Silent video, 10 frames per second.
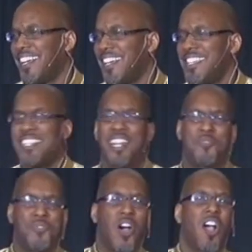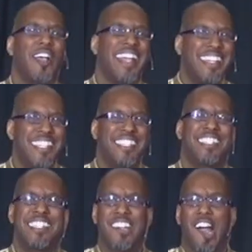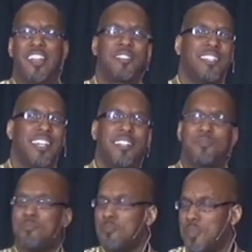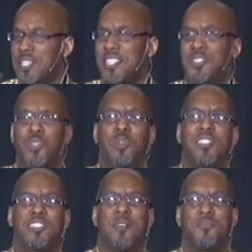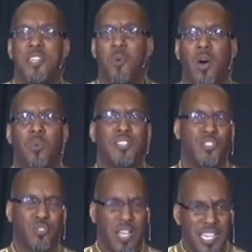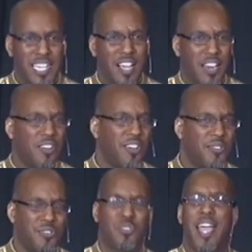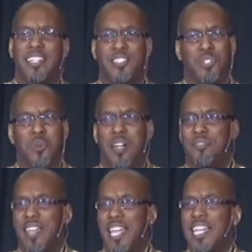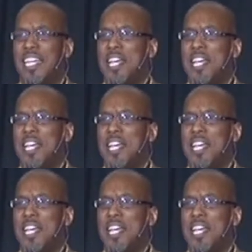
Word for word: He's not a far and distant God out there busy doing something while we're struggling on earth trying to do our thing,